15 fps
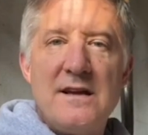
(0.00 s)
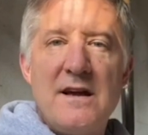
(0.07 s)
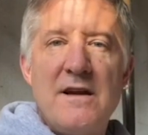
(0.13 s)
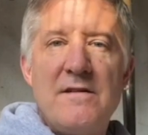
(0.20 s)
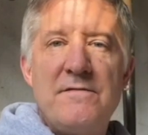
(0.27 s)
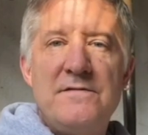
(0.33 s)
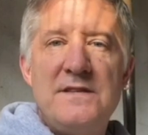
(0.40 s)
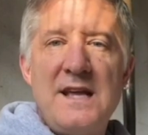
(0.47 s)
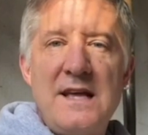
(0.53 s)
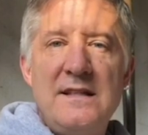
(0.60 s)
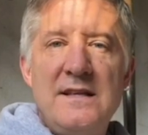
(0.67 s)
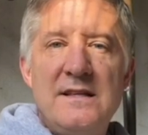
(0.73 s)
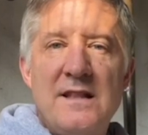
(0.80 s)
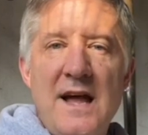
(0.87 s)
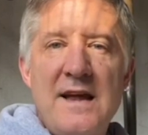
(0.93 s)
of
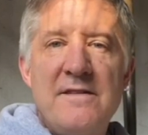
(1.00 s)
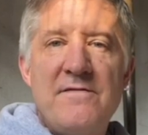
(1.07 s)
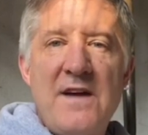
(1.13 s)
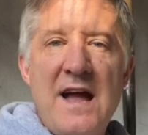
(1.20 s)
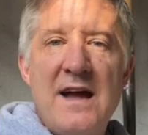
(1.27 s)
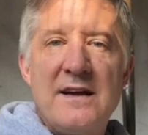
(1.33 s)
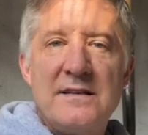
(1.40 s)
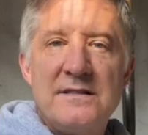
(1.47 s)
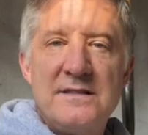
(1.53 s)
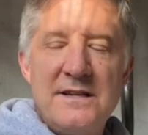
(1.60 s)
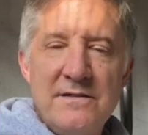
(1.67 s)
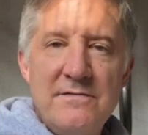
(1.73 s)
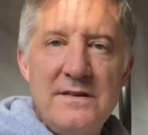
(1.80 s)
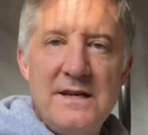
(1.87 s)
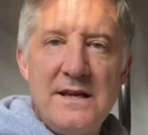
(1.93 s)
daily life
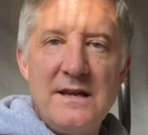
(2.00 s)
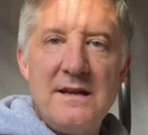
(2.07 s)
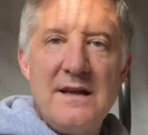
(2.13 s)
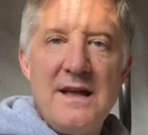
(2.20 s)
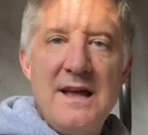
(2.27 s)
activity.